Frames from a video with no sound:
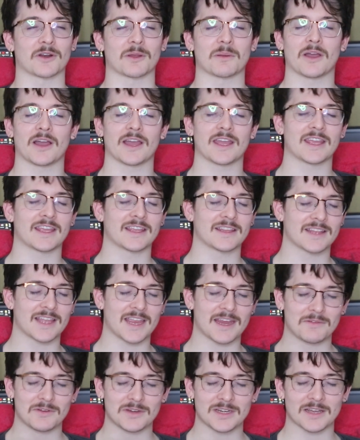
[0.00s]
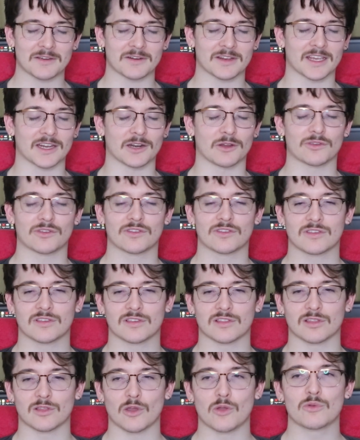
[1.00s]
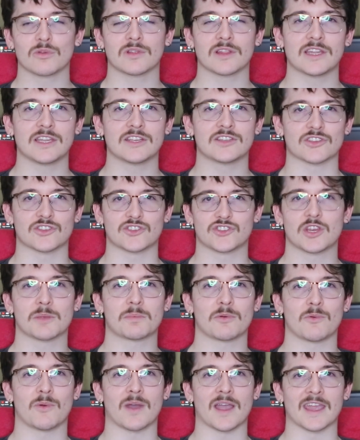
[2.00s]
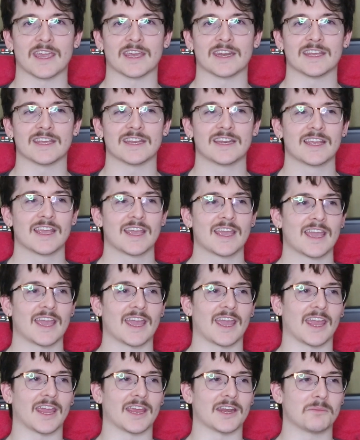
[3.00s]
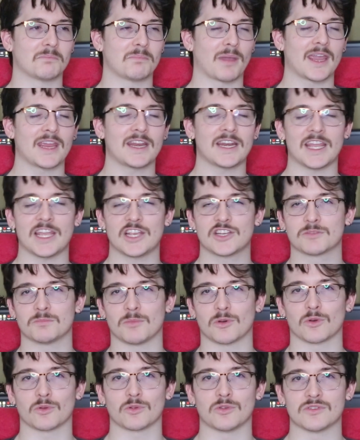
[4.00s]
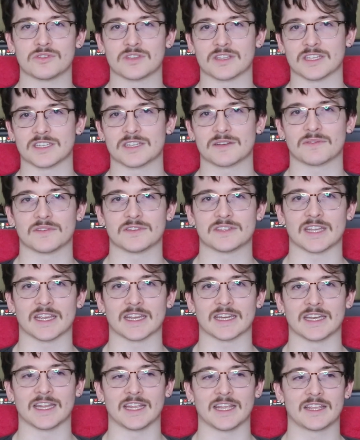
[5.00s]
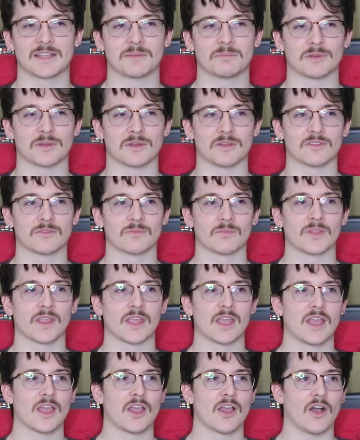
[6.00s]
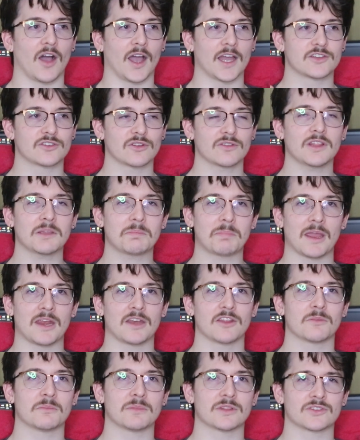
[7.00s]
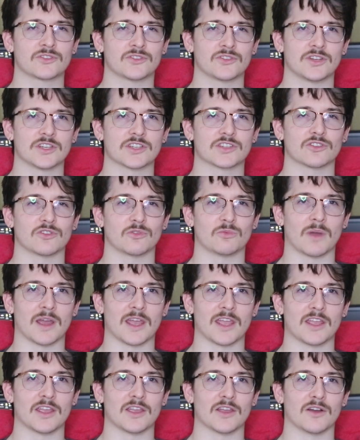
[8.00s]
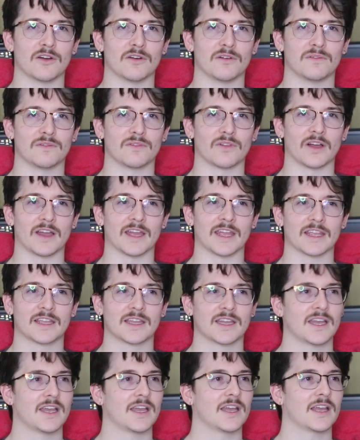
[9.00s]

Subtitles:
And I every now and again, I'll slowly just chip away at it and paint each model using a different technique, because I don't like painting them in the traditional way of like